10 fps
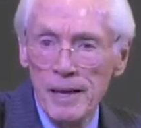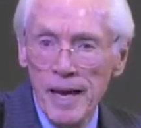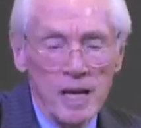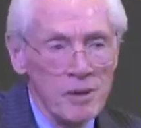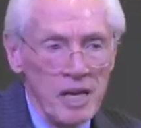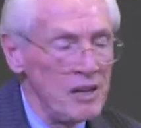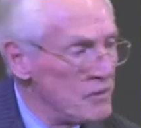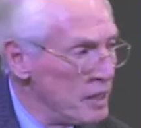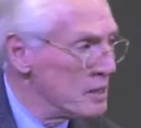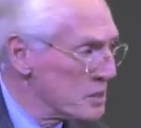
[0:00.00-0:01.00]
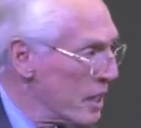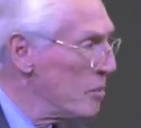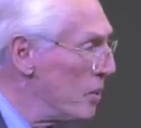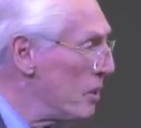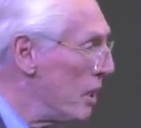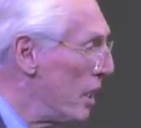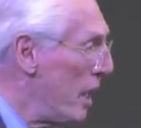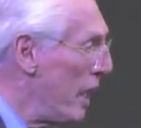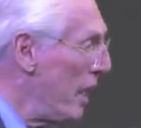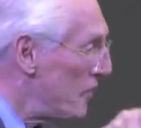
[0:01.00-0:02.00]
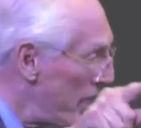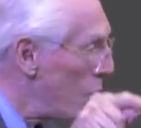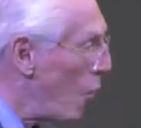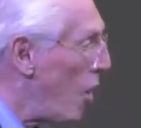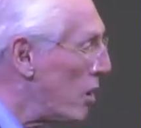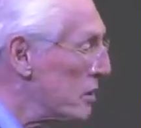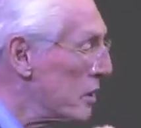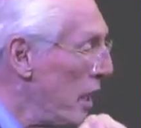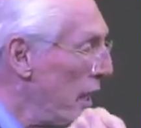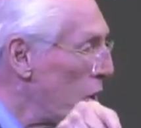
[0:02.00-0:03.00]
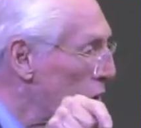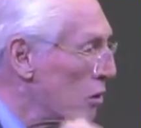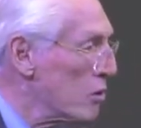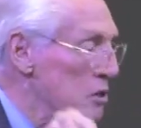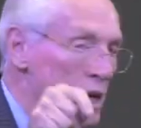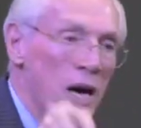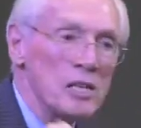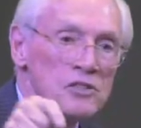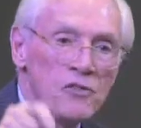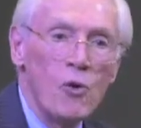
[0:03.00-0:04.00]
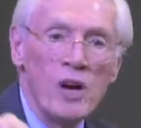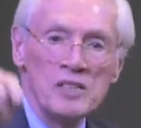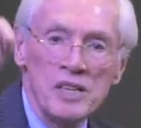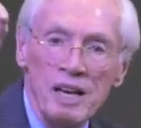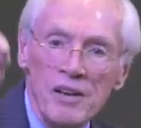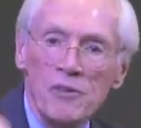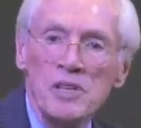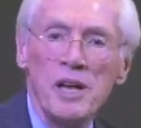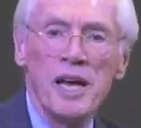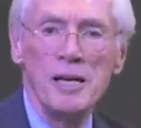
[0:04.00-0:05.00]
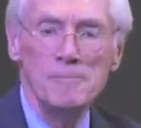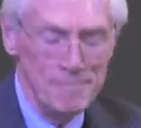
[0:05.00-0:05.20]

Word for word: Adam and Eve didn't escape it. And they walked and heard God's voice every day.